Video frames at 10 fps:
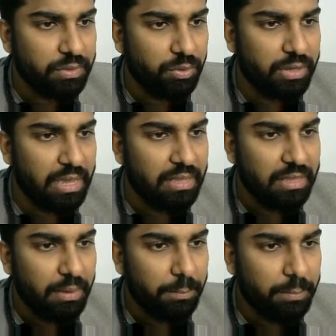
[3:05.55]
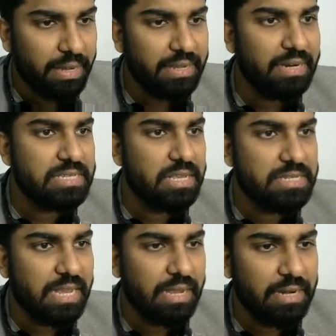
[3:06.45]
Okay, minus
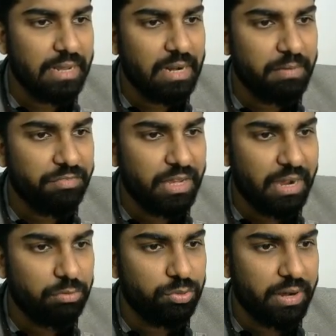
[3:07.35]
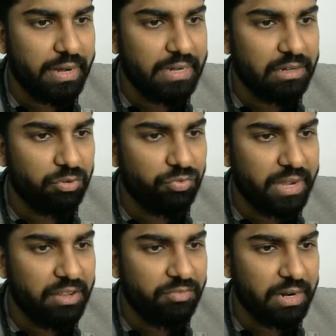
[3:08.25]
second element we have to write
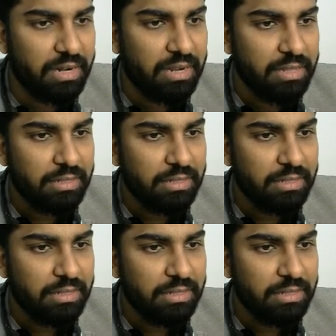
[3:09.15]
y1.